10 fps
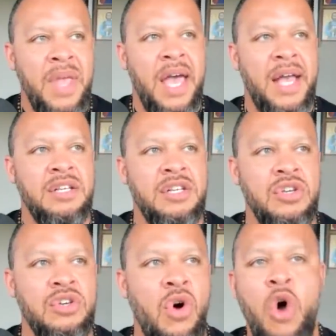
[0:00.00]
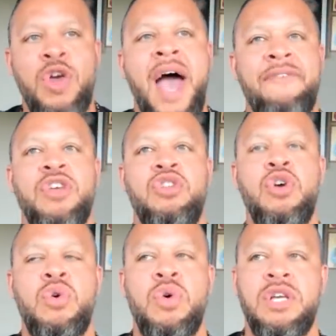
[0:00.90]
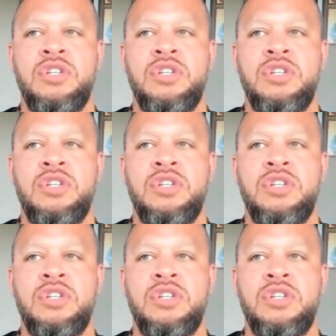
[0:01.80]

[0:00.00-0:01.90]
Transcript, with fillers: And all you have to do